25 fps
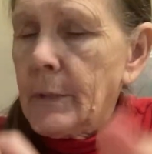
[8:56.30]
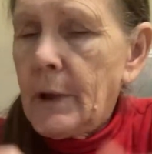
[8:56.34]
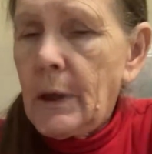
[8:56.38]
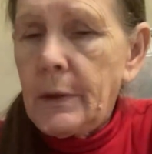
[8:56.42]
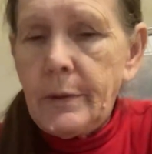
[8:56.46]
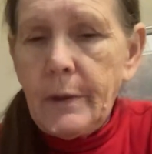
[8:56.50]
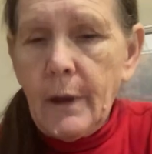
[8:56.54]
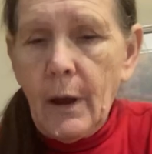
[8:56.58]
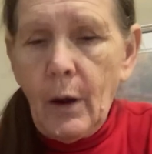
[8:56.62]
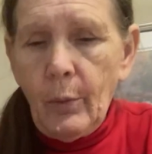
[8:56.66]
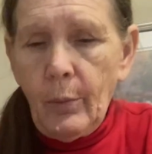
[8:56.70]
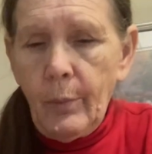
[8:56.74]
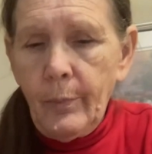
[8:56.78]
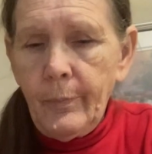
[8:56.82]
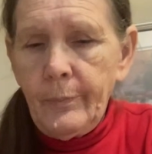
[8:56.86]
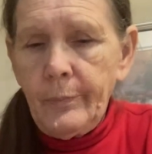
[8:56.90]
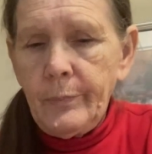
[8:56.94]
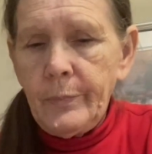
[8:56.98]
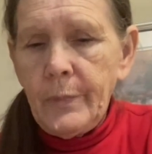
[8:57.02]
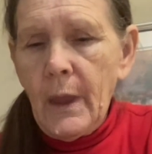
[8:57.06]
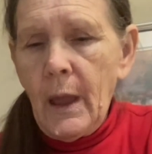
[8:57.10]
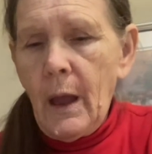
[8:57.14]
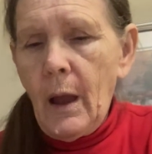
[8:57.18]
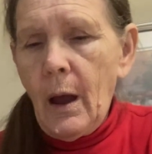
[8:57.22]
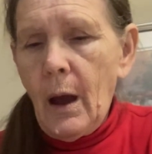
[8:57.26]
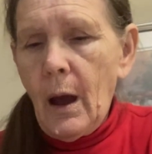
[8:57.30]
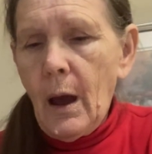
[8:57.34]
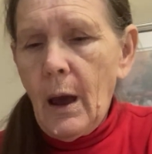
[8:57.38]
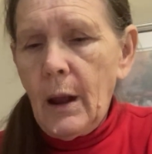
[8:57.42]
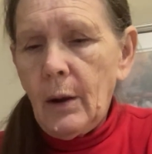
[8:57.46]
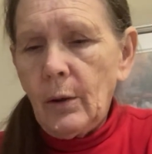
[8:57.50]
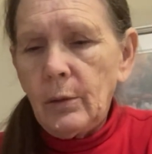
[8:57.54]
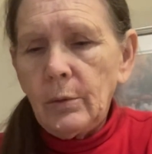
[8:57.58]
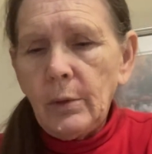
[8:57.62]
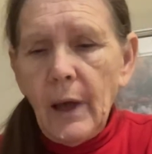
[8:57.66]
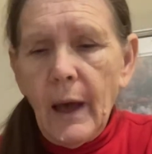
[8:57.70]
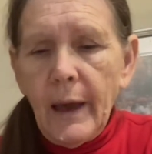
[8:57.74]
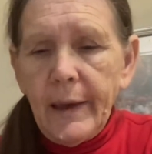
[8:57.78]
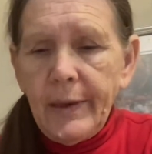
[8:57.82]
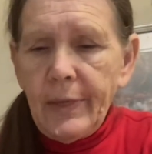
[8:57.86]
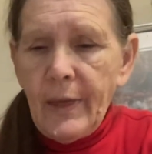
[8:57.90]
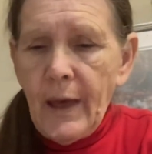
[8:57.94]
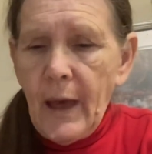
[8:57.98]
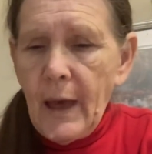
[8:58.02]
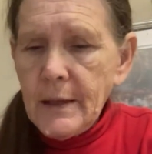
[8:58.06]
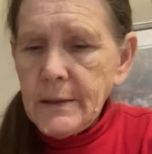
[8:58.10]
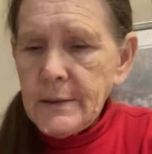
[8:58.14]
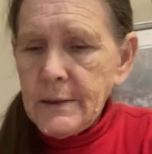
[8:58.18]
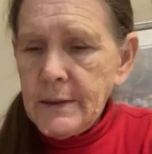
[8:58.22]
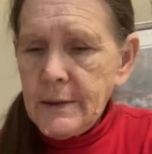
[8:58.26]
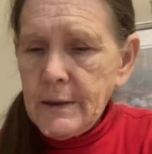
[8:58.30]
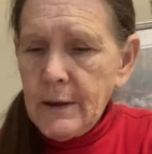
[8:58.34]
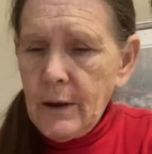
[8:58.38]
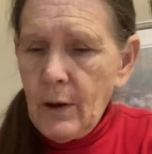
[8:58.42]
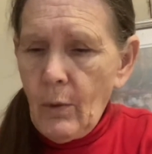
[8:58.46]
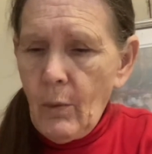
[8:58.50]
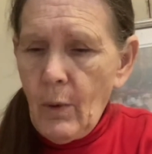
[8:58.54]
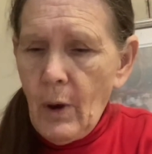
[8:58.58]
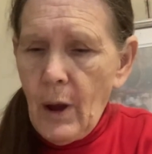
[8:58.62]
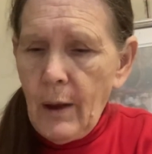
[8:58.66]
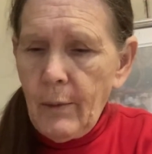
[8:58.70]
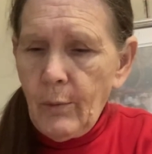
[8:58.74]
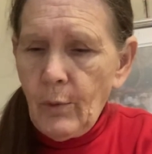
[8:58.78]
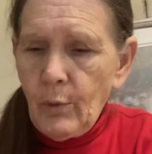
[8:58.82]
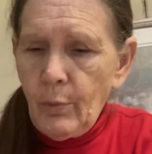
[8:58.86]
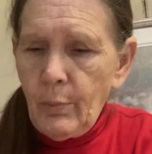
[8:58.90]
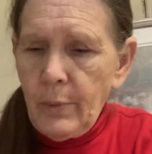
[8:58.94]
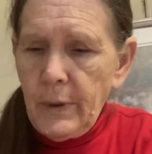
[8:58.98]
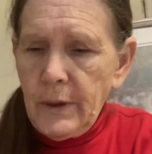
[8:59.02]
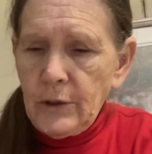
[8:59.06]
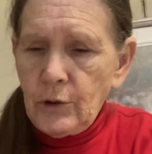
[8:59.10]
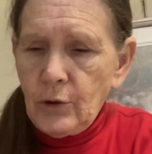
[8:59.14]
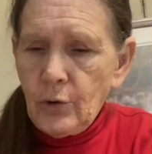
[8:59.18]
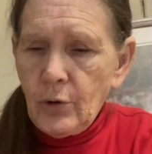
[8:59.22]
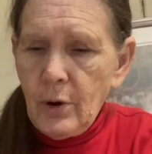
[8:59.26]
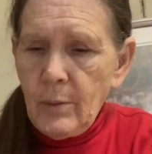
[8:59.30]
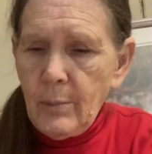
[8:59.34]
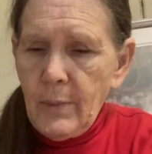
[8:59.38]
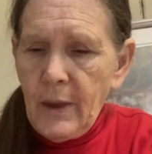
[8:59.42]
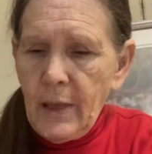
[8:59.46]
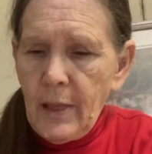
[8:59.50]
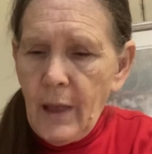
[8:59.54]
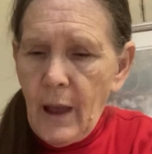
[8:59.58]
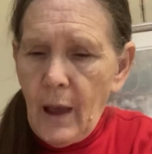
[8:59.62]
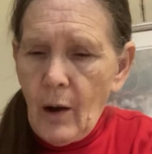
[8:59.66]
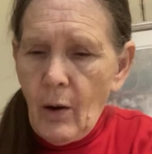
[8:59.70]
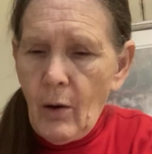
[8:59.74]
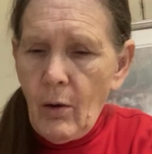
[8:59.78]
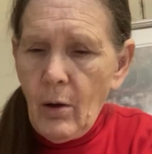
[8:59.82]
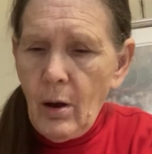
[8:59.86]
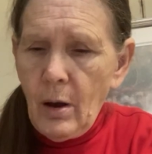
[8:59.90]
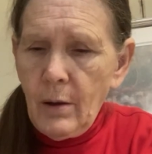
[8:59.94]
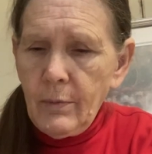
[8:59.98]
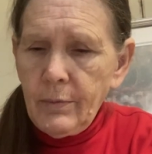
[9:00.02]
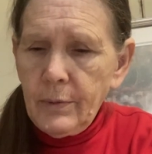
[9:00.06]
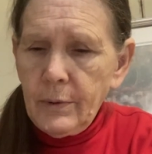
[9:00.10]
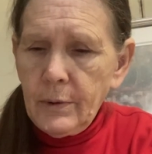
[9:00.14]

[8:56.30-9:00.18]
So, I don't like that, so I will be trimming that off